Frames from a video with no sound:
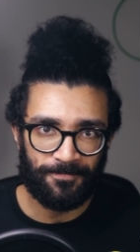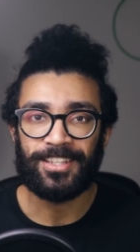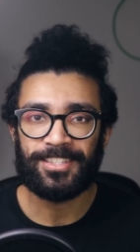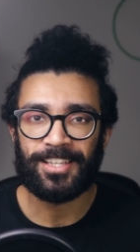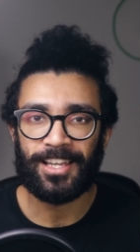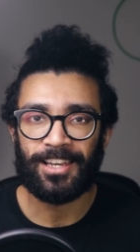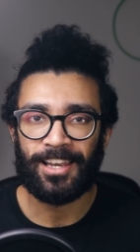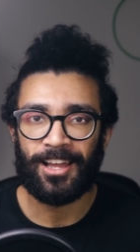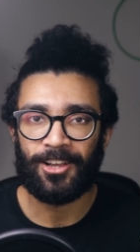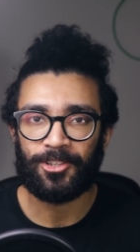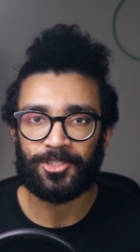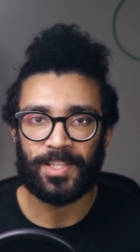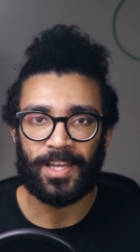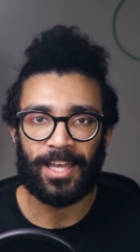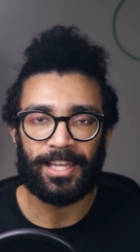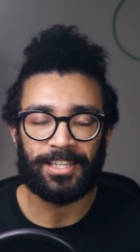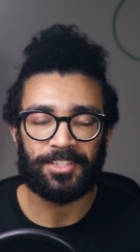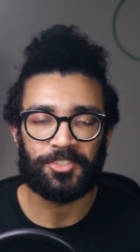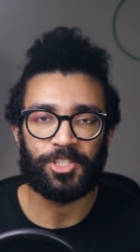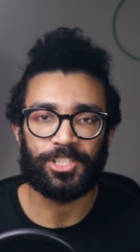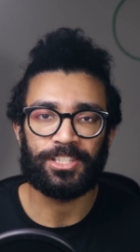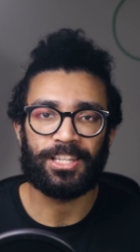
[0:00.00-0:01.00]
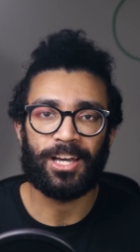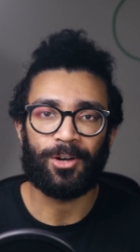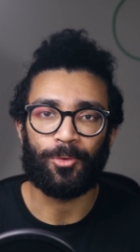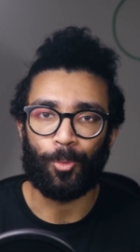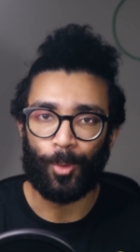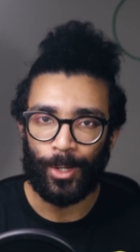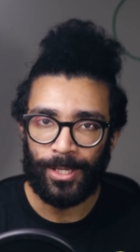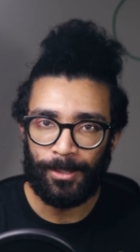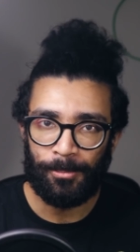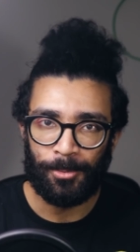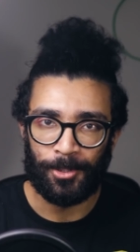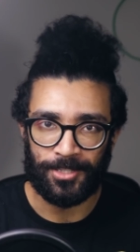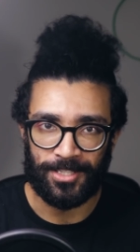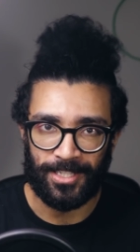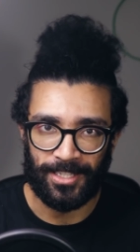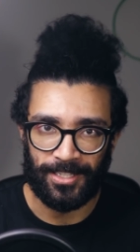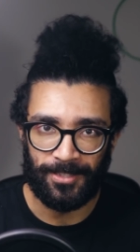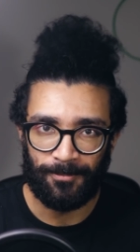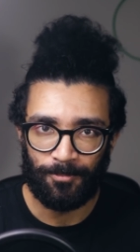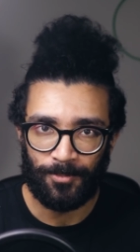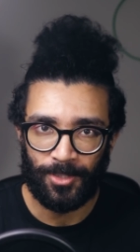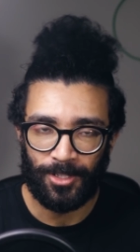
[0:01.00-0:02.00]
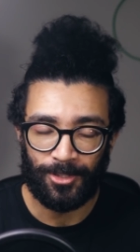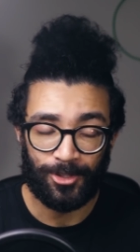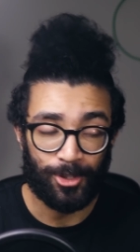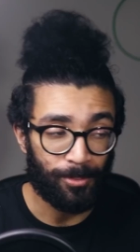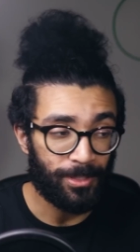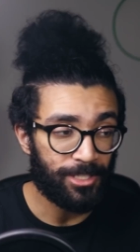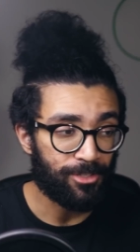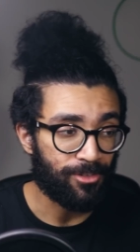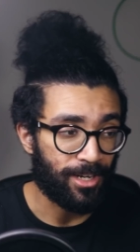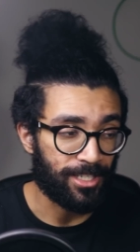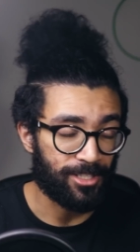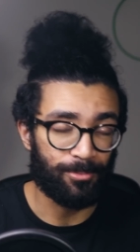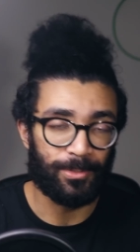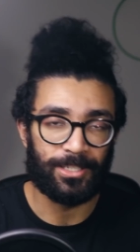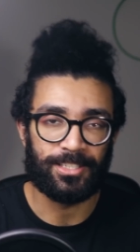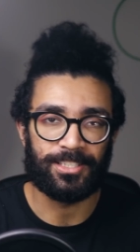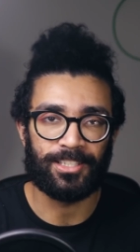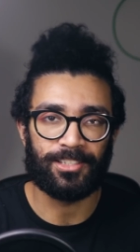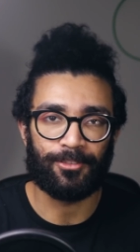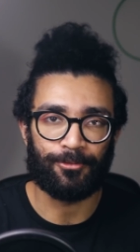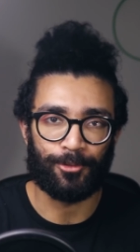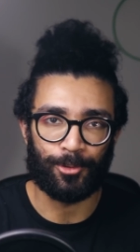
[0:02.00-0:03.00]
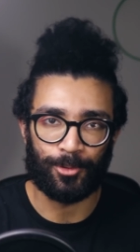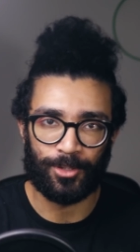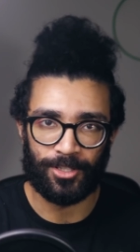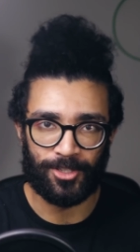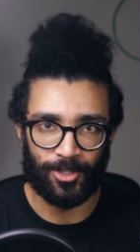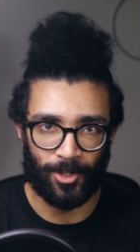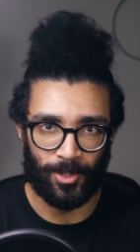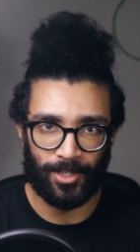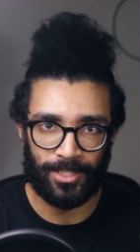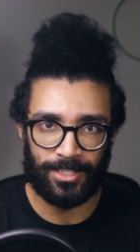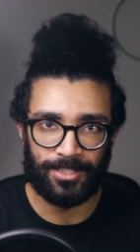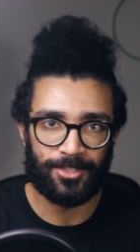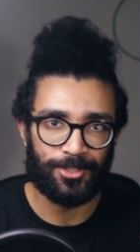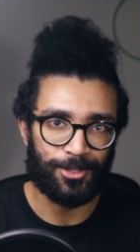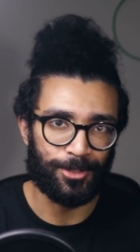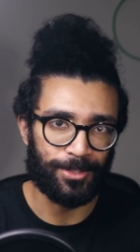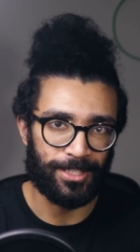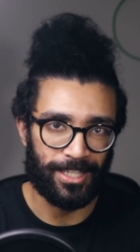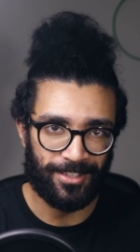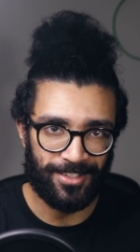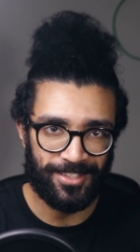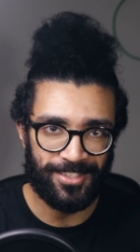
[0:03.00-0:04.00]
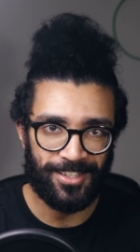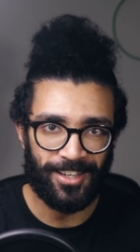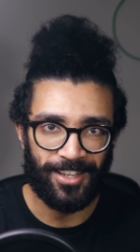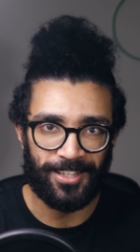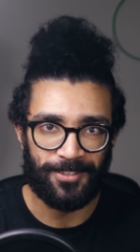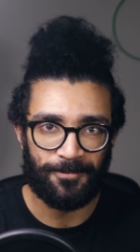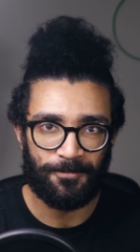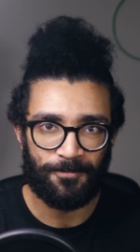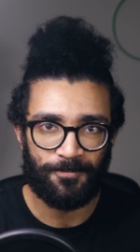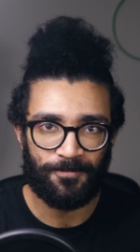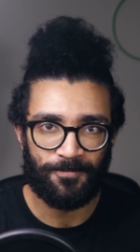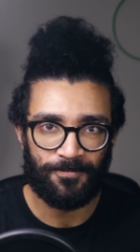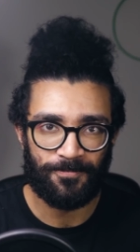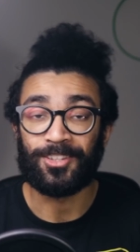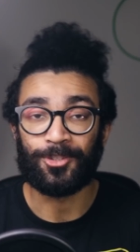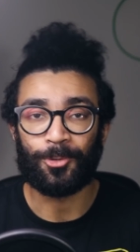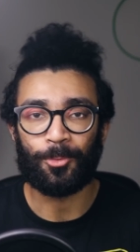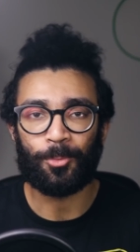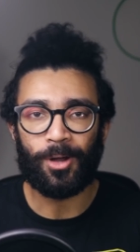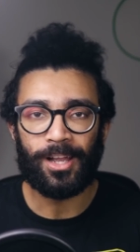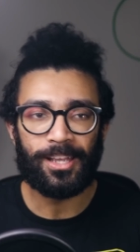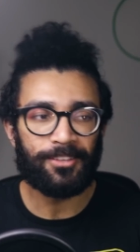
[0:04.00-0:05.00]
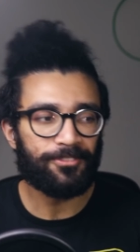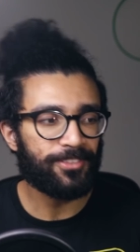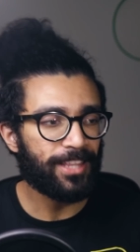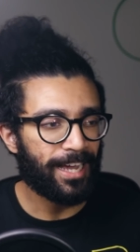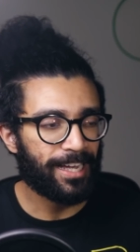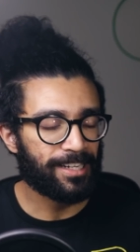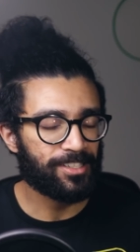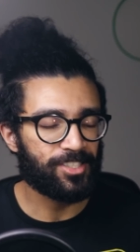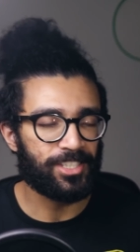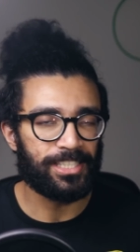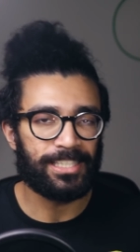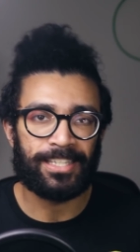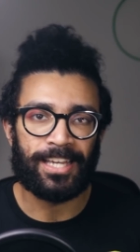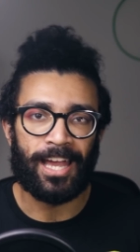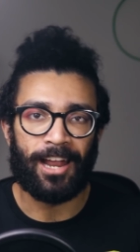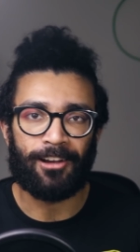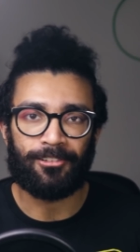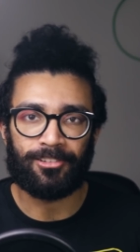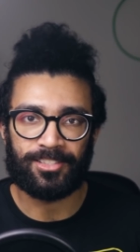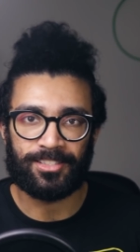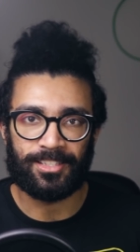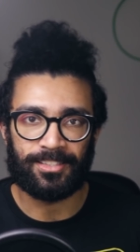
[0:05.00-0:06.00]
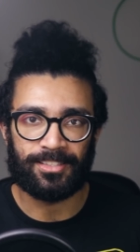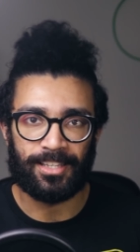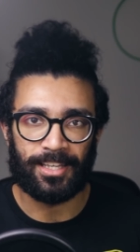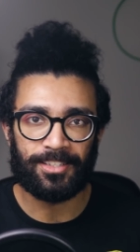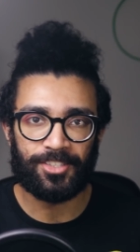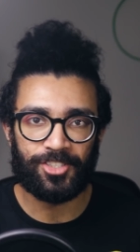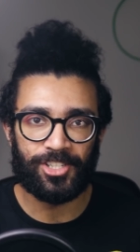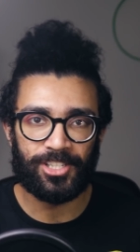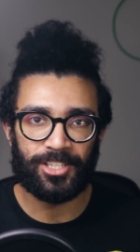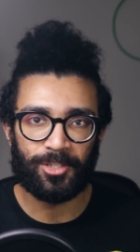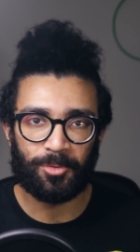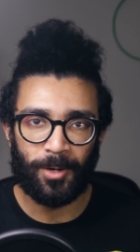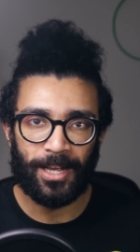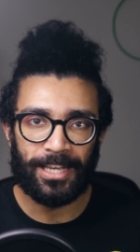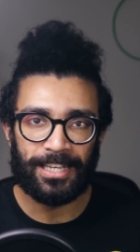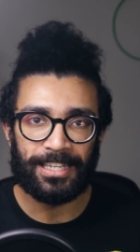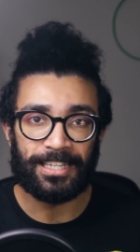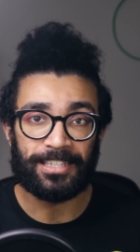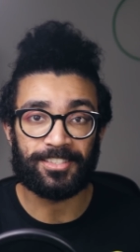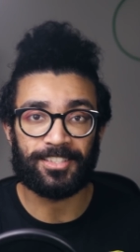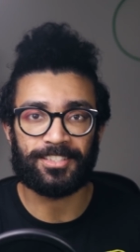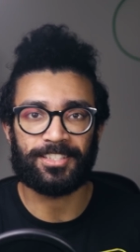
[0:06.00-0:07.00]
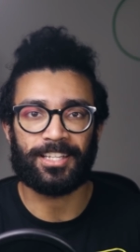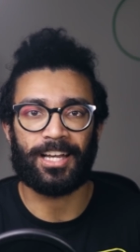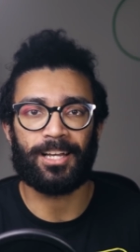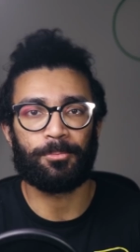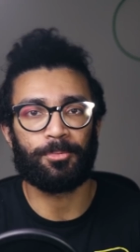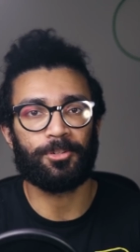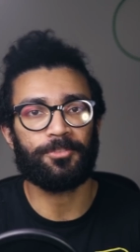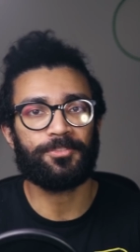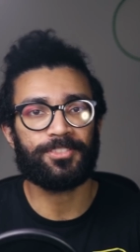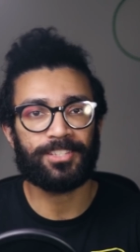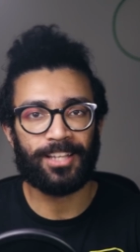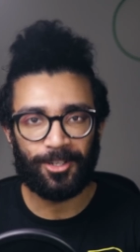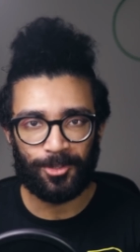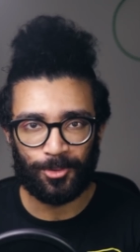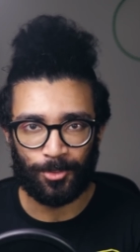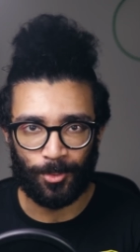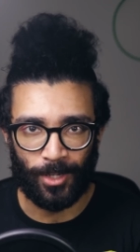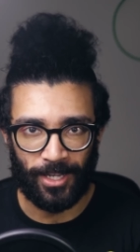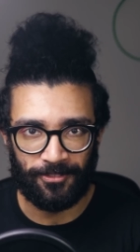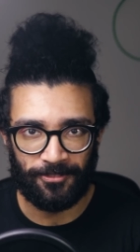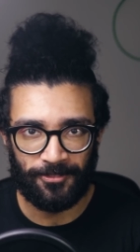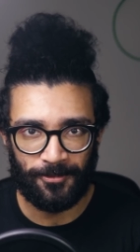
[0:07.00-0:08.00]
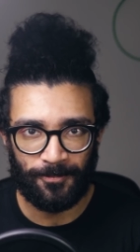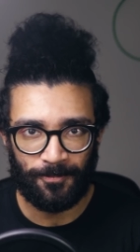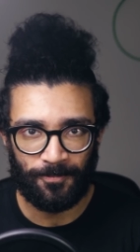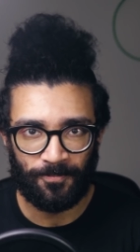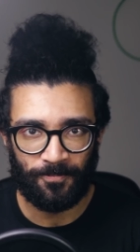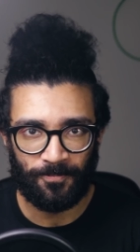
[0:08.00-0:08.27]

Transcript: This allows the energy that we put in to be transmitted through the solid to the other side. And the wave that actually carries this energy away is a type of sound wave.